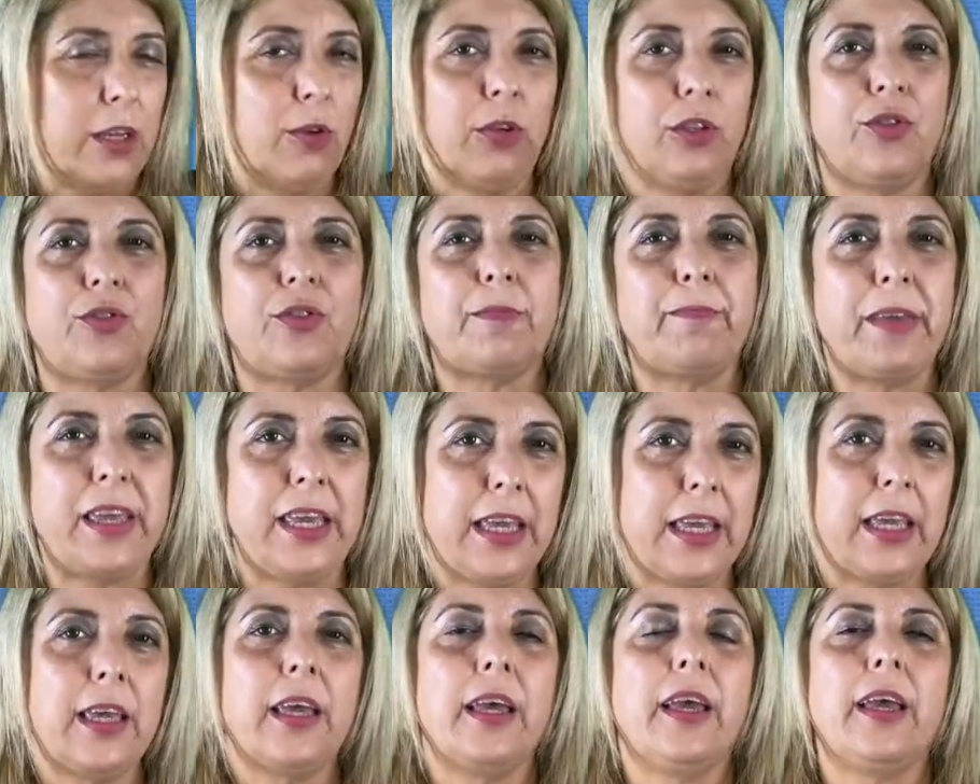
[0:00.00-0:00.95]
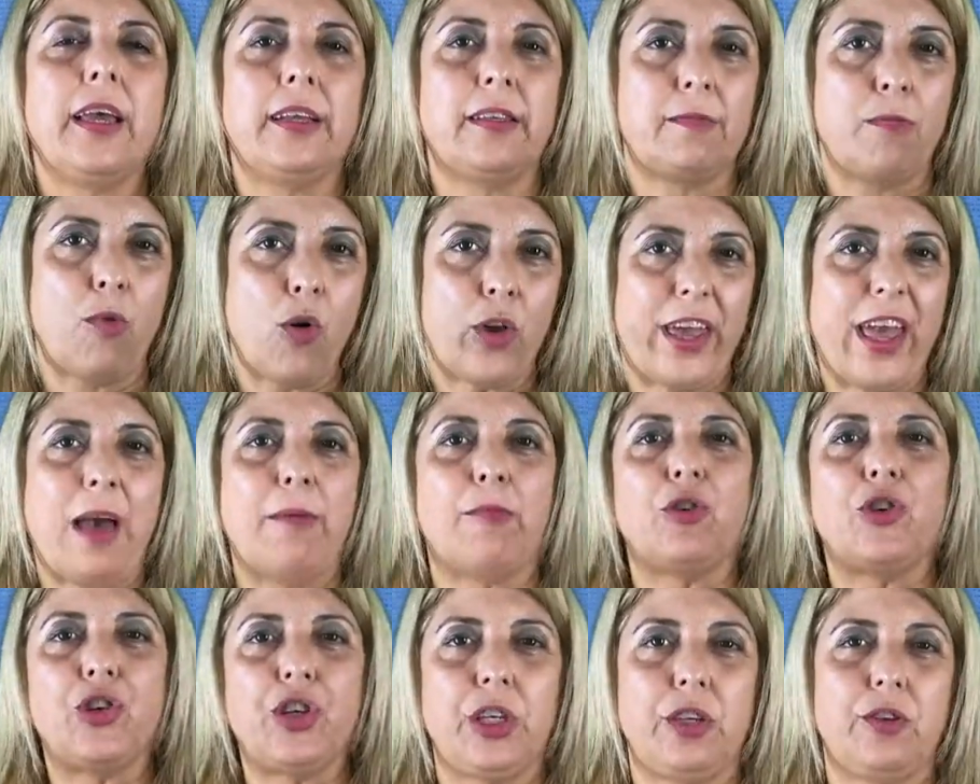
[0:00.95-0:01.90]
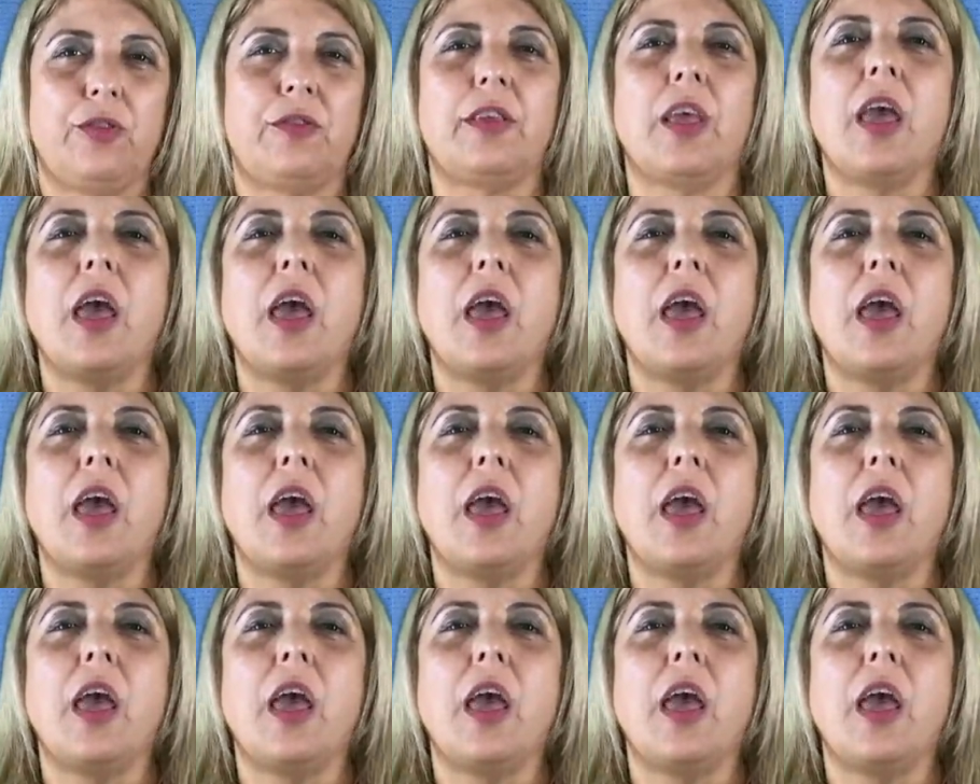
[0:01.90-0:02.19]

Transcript: when you speak, it's more common to use